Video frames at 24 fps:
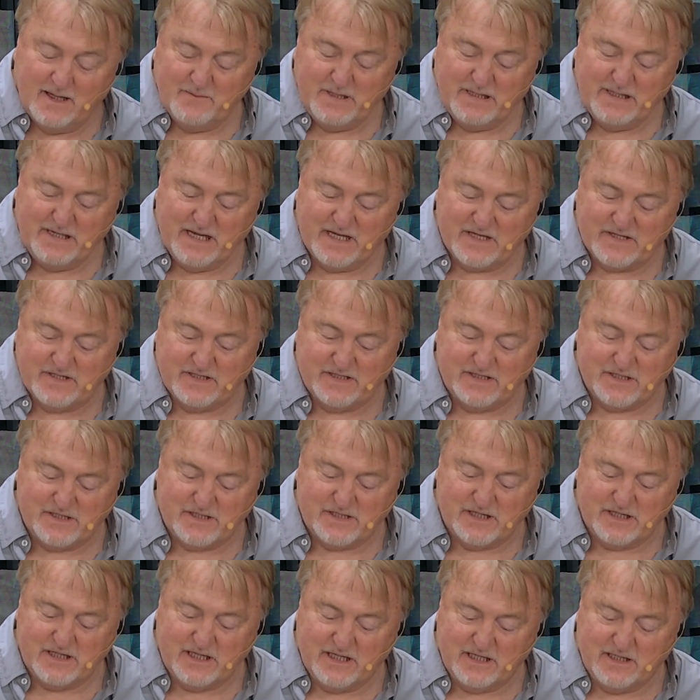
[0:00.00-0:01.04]
I'm in
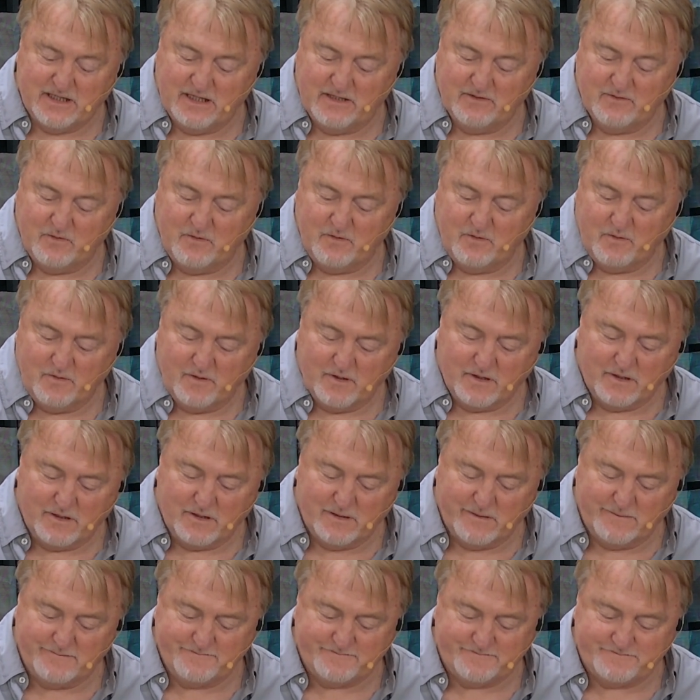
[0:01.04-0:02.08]
Exodus again. That
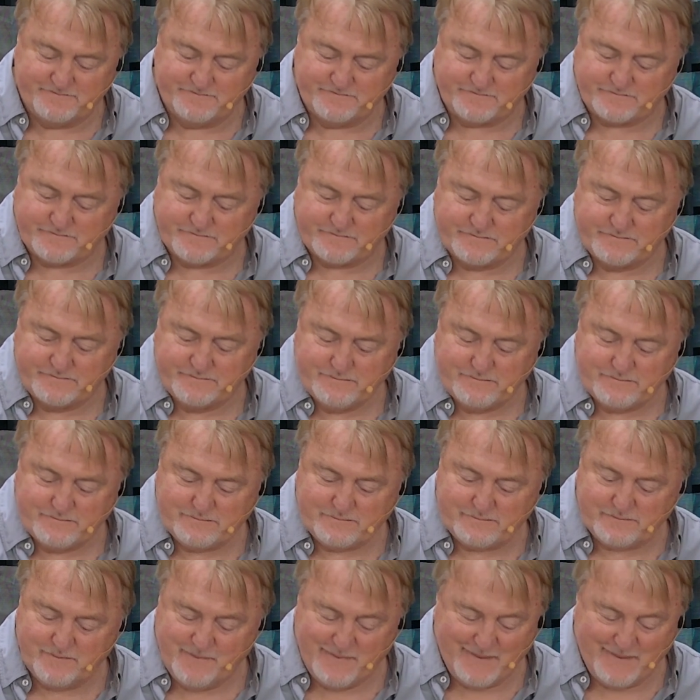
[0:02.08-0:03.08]
won't work.